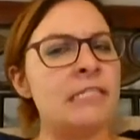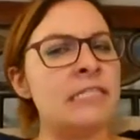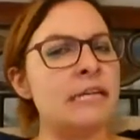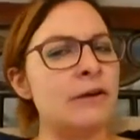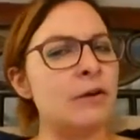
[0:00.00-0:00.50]

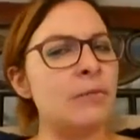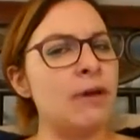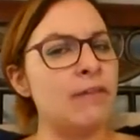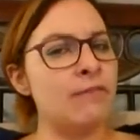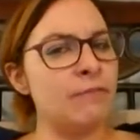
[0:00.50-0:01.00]
steer
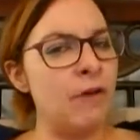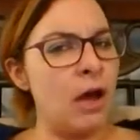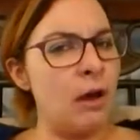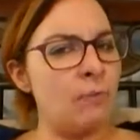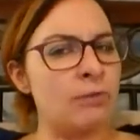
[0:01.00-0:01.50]
away
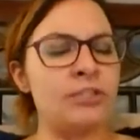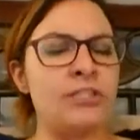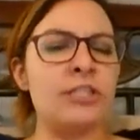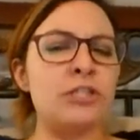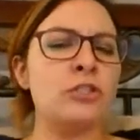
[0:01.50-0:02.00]
from or
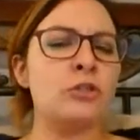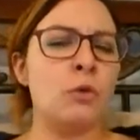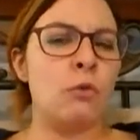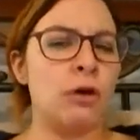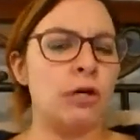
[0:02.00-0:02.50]
steer
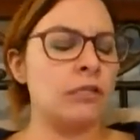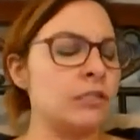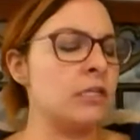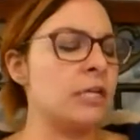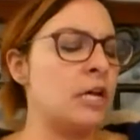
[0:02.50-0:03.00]

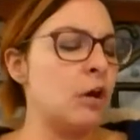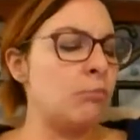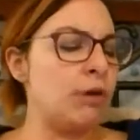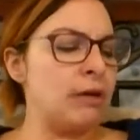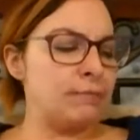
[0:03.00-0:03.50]
towards.
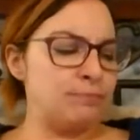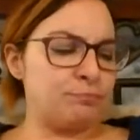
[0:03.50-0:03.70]
But